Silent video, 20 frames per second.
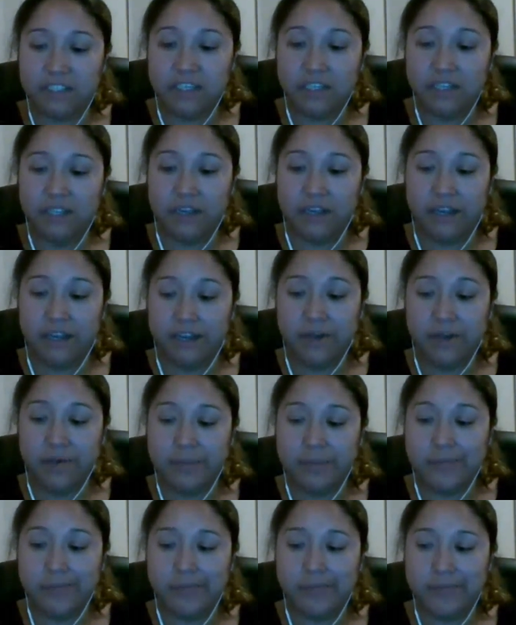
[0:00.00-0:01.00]

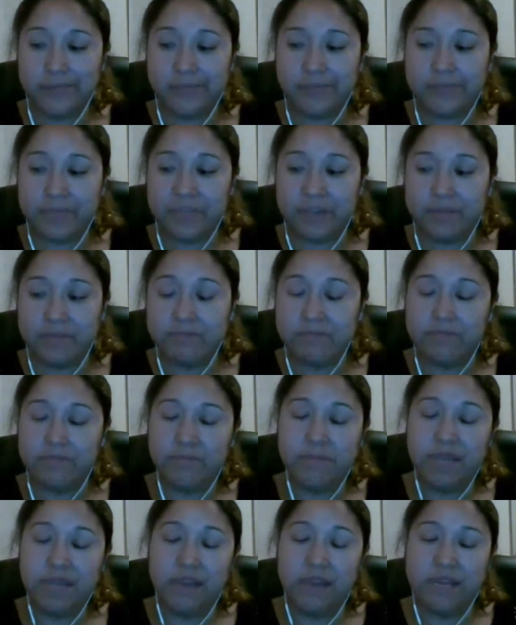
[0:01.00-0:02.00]
potentially
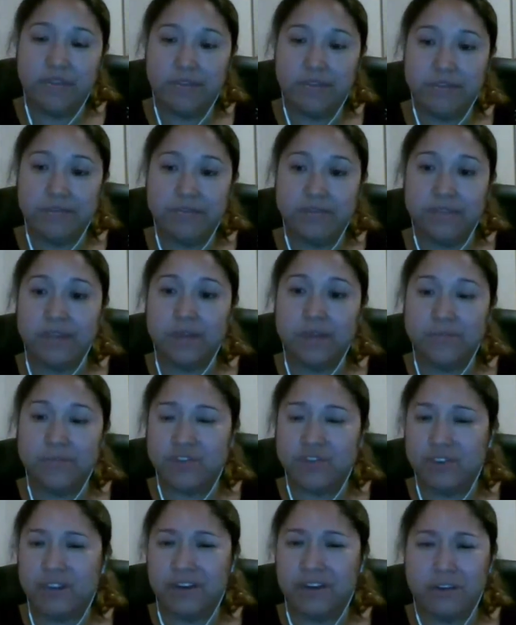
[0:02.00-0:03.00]
make
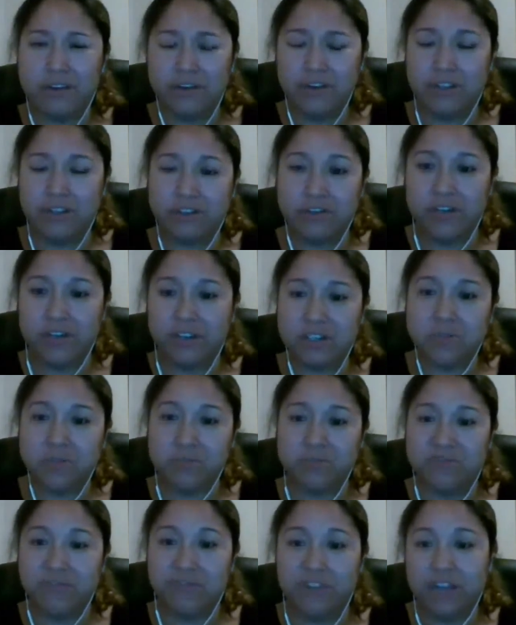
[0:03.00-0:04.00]
them trigger,
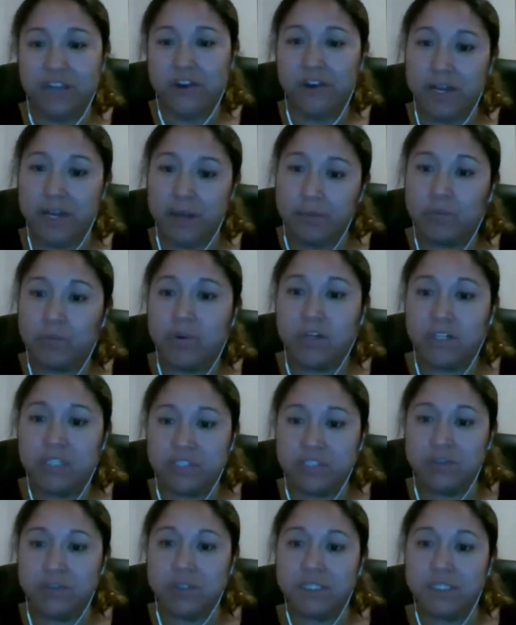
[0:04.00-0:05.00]
or the triggers
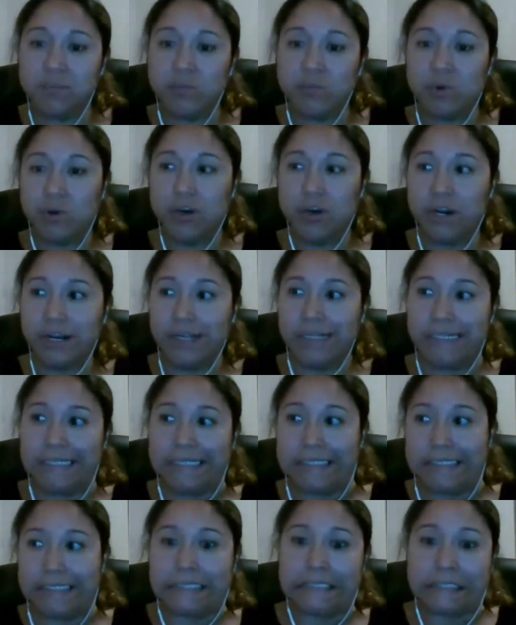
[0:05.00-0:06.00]
flare up more. So it's
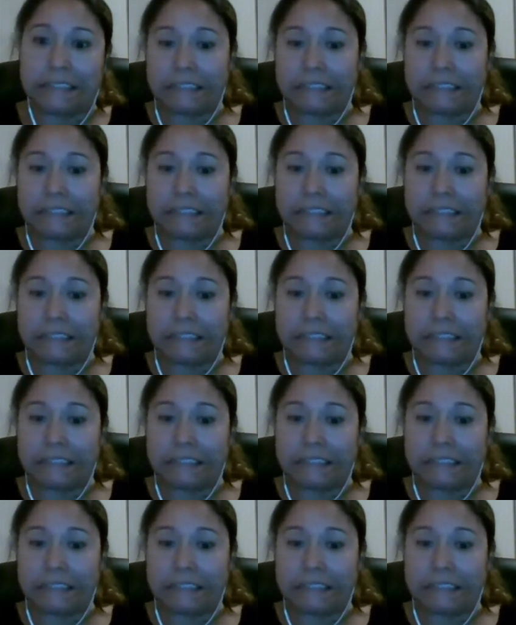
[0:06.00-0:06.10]
more,